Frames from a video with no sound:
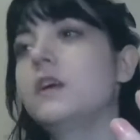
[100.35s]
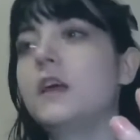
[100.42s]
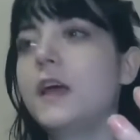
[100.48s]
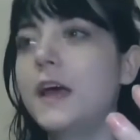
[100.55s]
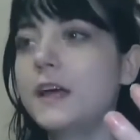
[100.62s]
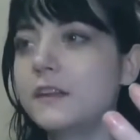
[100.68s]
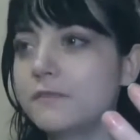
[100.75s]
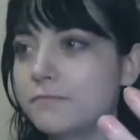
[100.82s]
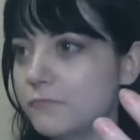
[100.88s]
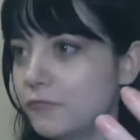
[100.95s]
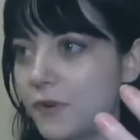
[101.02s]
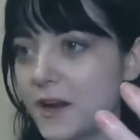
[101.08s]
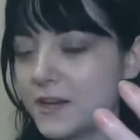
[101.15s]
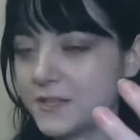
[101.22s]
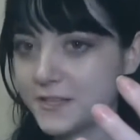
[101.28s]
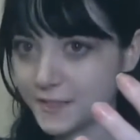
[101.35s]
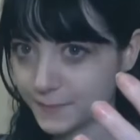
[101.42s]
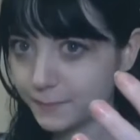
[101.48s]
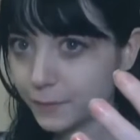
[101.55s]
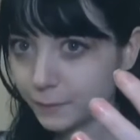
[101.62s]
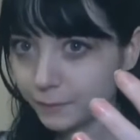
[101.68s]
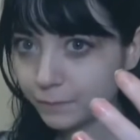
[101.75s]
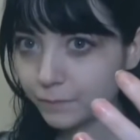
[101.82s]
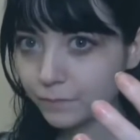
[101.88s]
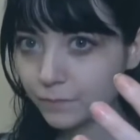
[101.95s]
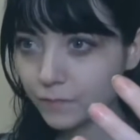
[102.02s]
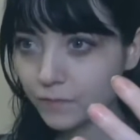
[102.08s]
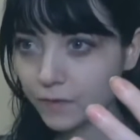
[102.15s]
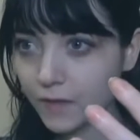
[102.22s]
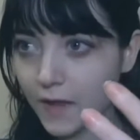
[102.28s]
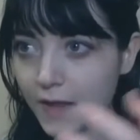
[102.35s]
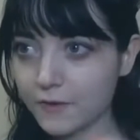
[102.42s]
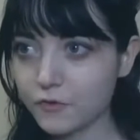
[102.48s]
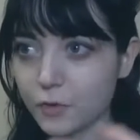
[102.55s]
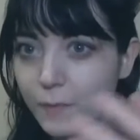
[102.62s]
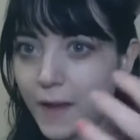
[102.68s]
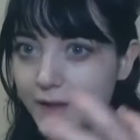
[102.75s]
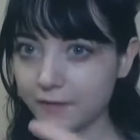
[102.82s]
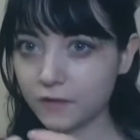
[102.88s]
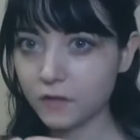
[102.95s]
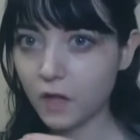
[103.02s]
and friendship and romantic